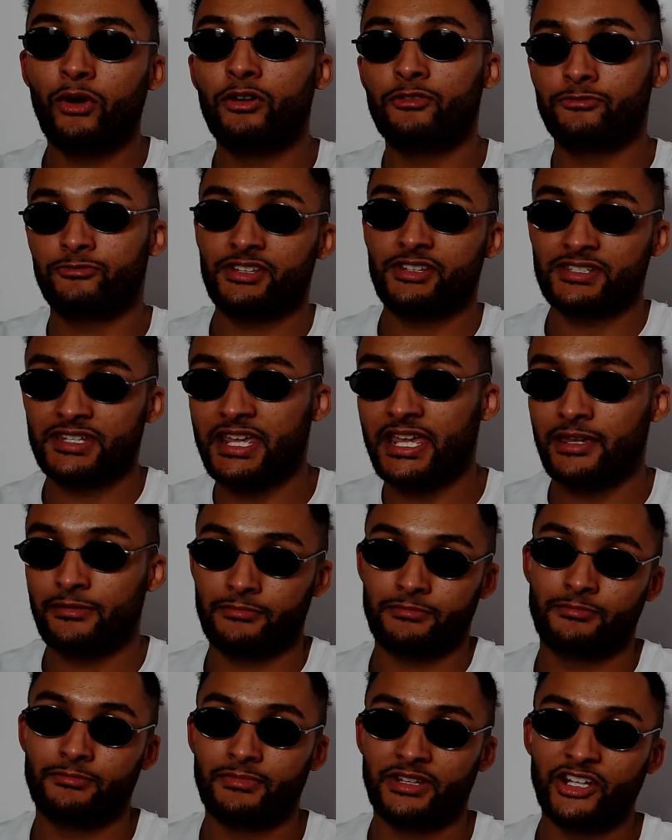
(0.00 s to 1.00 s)
of the same.
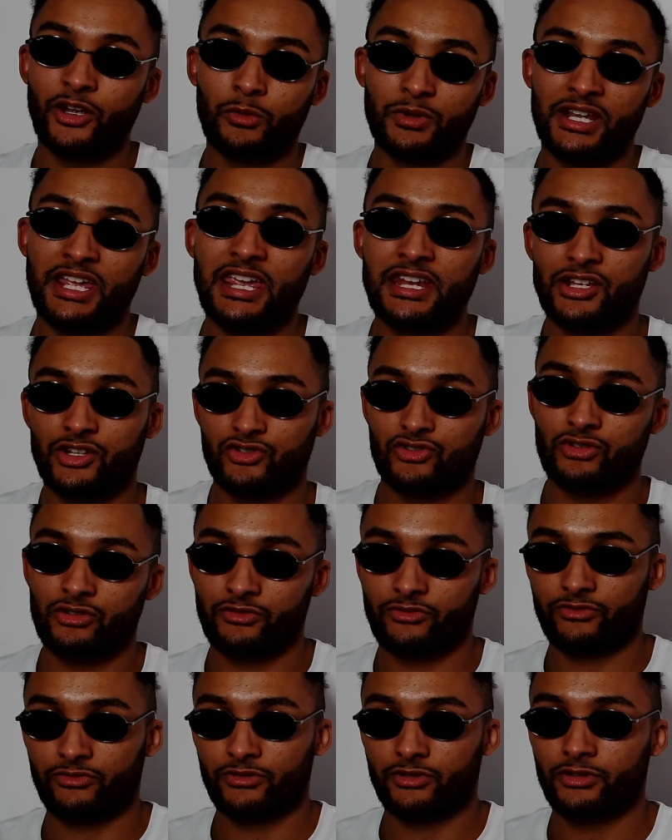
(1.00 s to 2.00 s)
They don't want to hear the
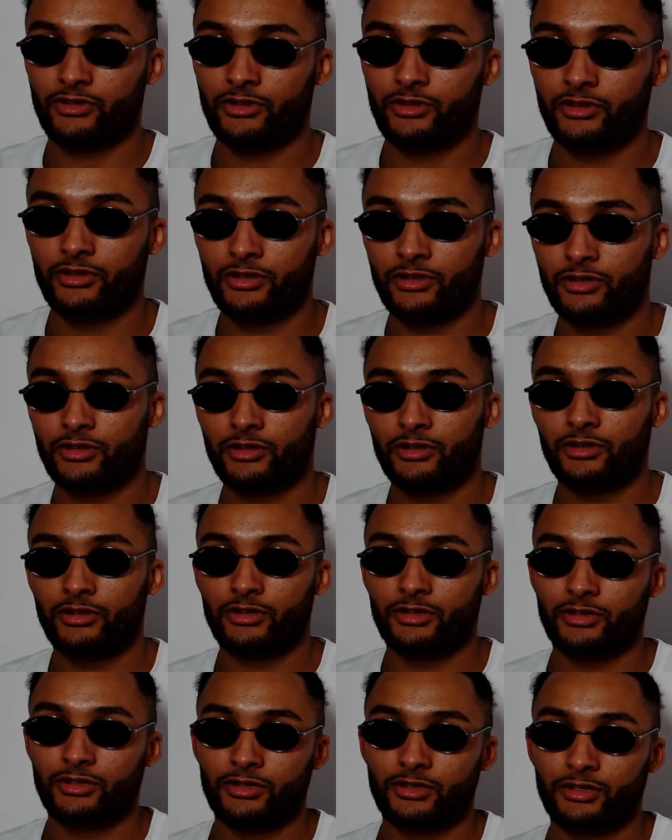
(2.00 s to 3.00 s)
truth.
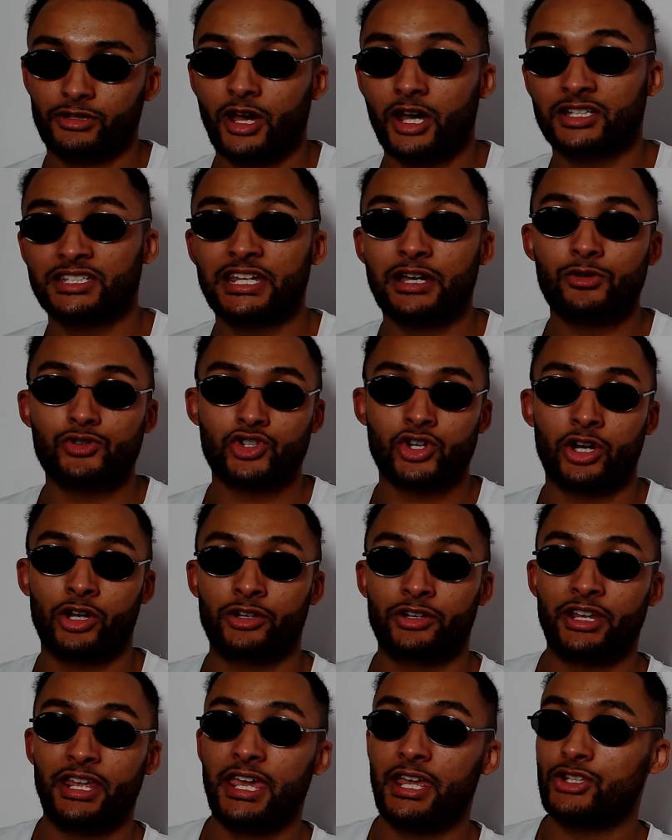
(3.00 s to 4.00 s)
I tell
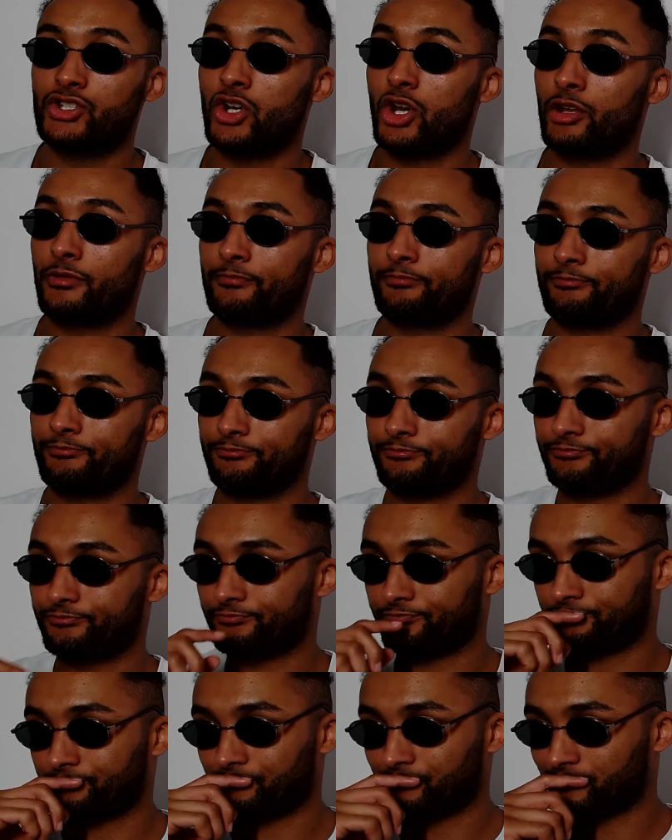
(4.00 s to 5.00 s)
John, hey John,
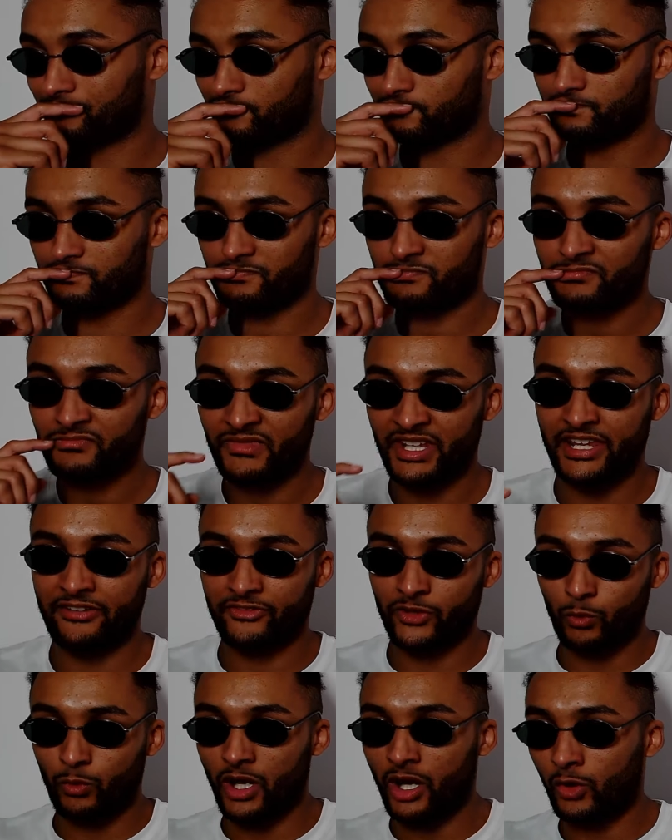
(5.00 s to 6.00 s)
if
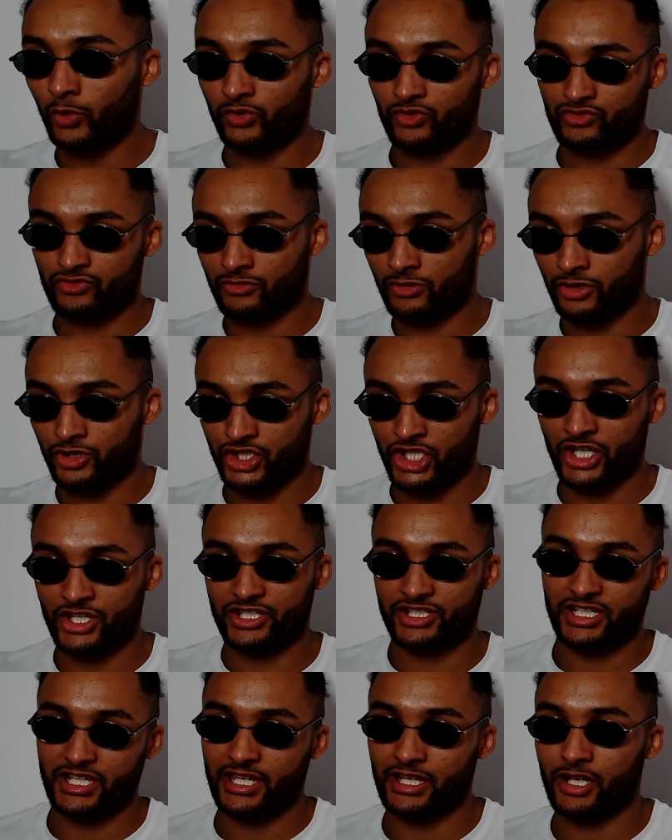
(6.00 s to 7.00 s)
the world was just
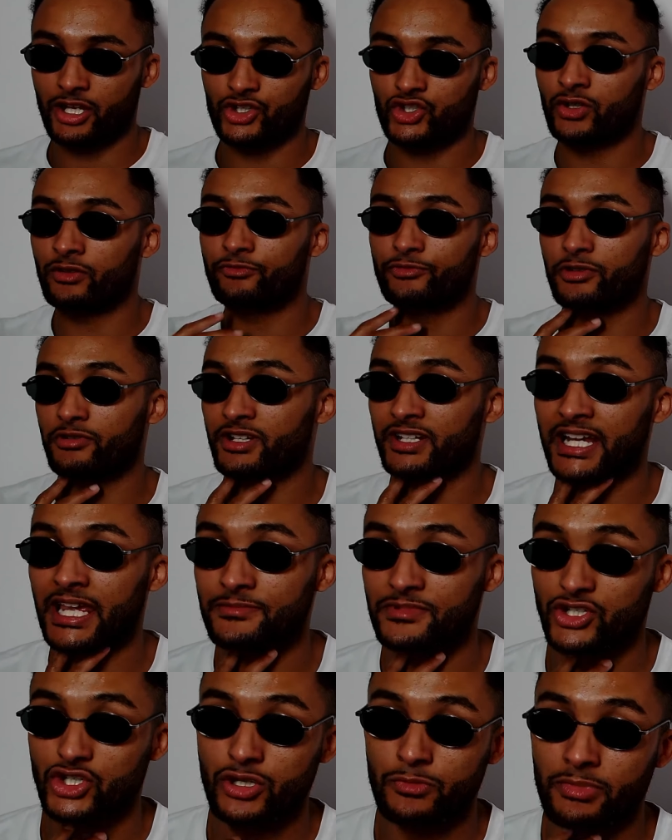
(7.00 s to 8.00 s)
here, like John Fury
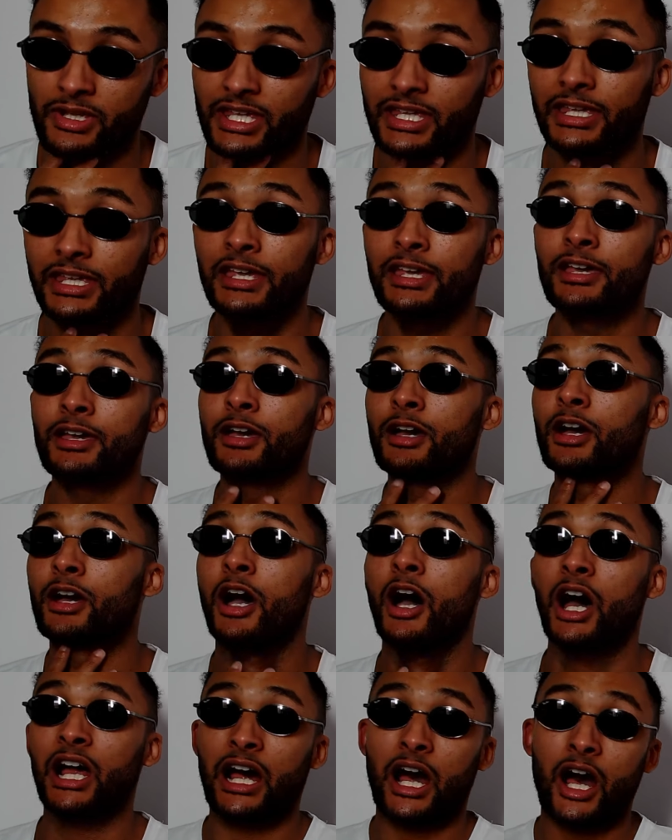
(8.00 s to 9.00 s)
claims it should be,
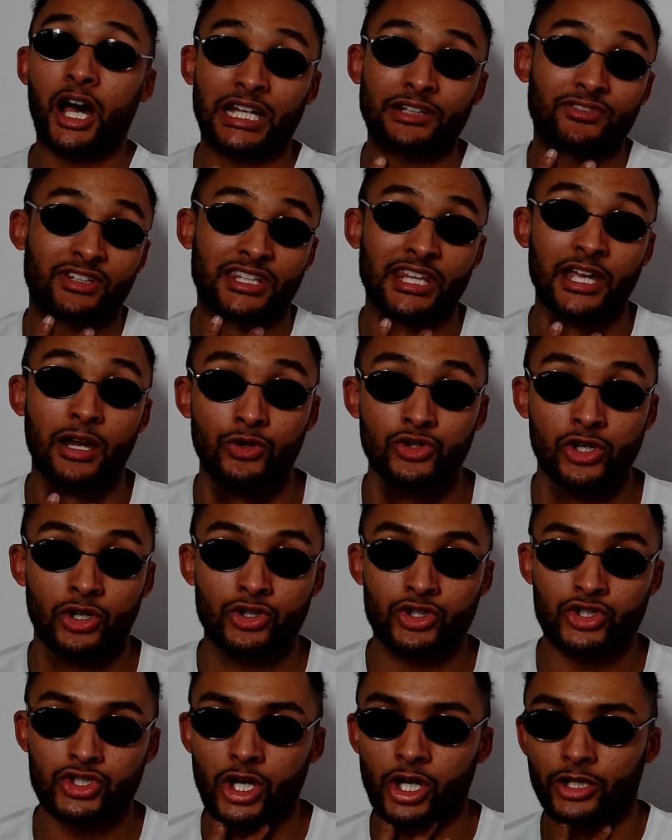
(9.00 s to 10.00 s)
I, would have to tell
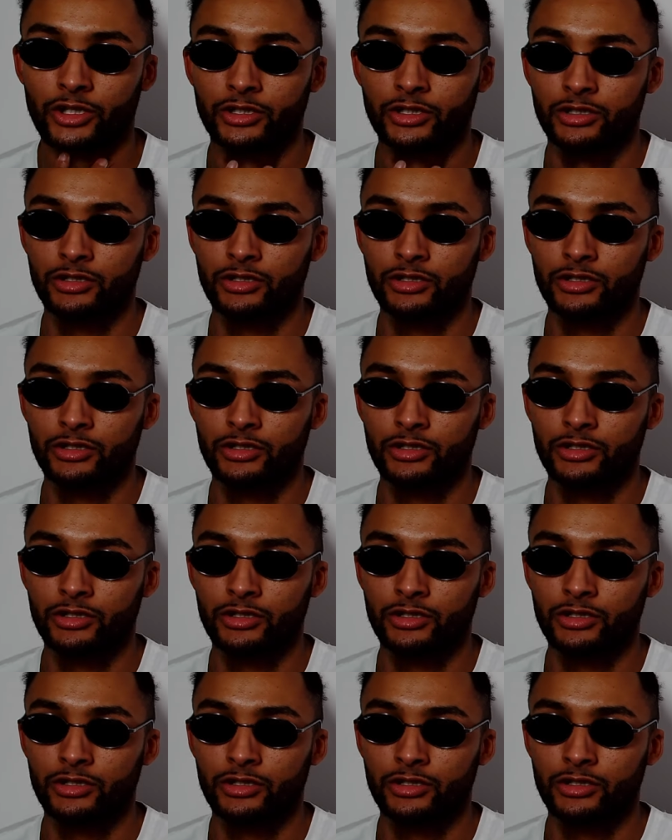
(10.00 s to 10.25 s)
John, John,